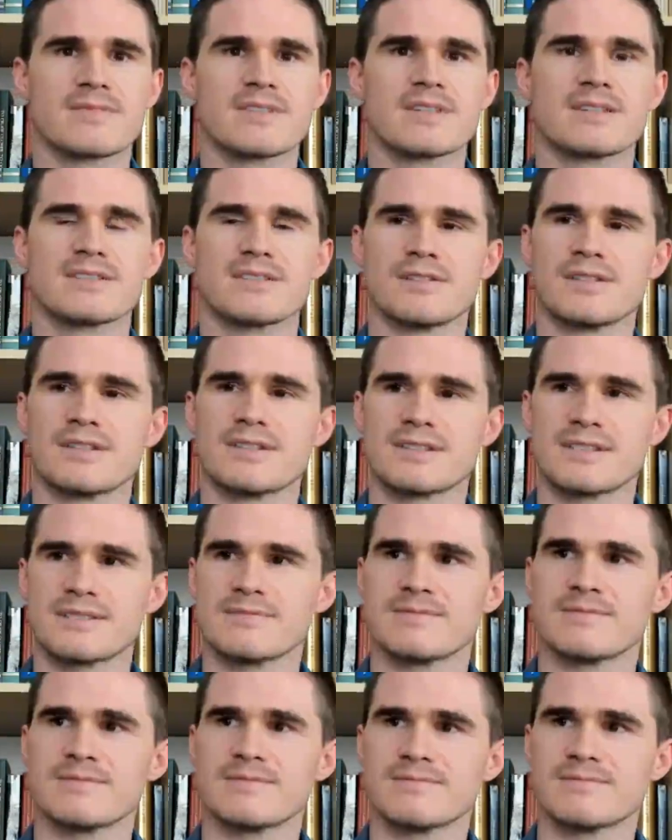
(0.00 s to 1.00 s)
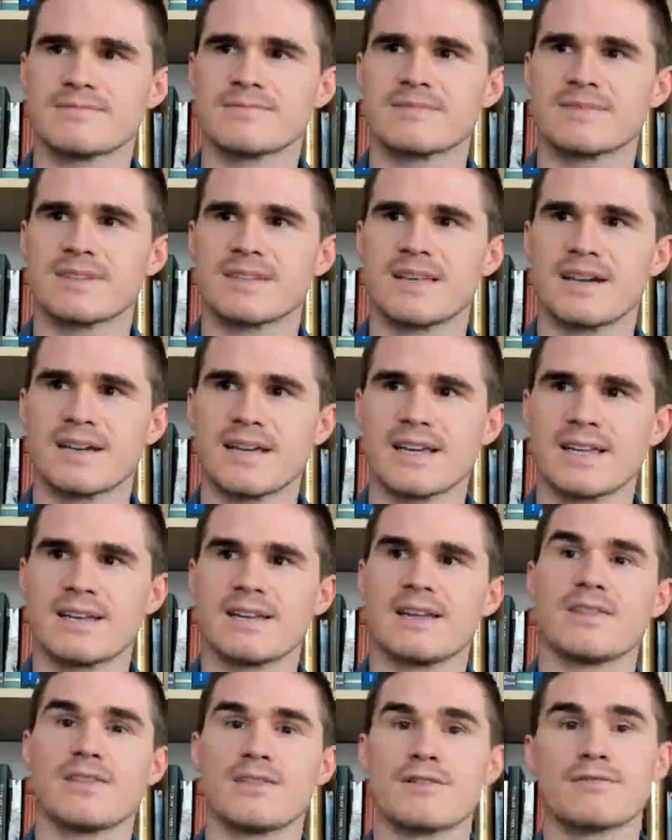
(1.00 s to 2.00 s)
So there's, again,
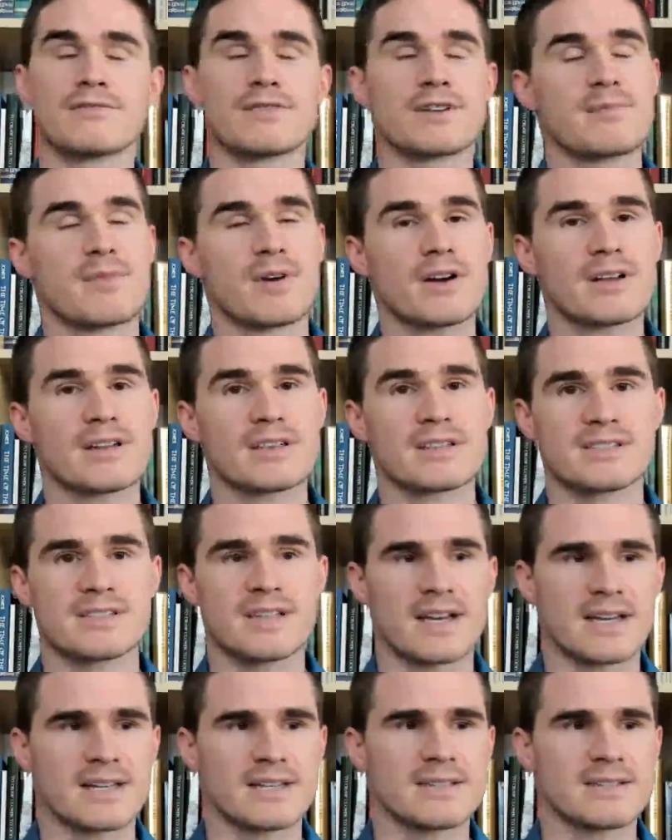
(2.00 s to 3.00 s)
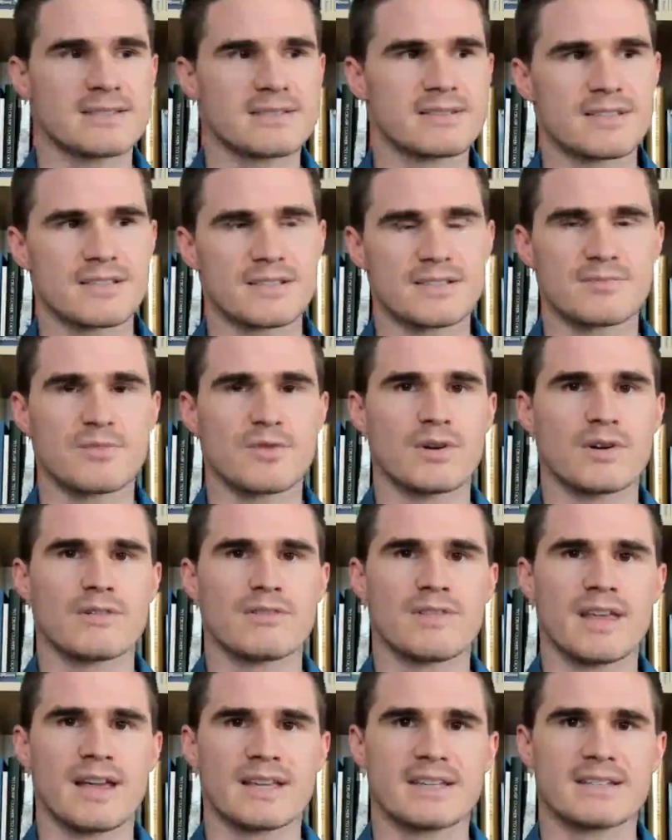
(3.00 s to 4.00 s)
on the free market side, there's more of
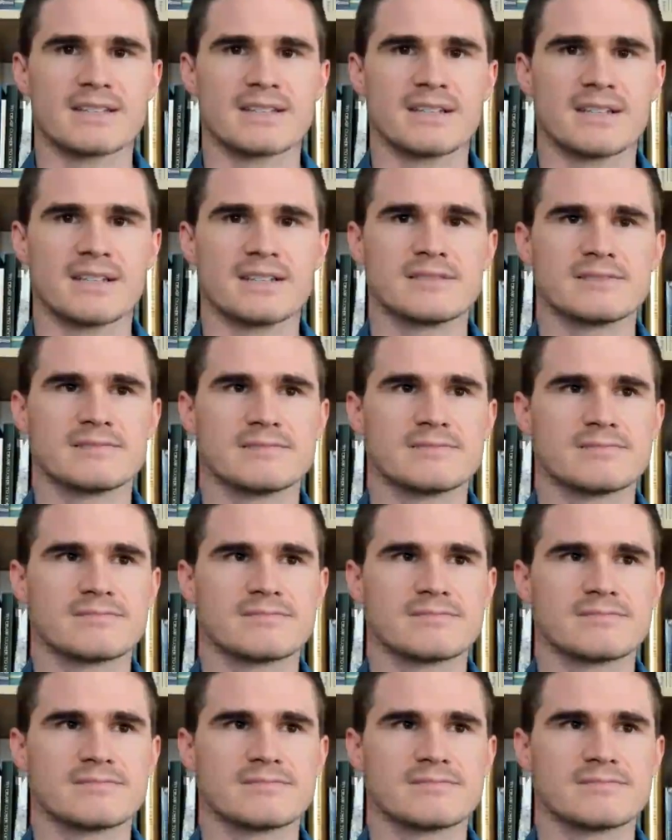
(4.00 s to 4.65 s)
that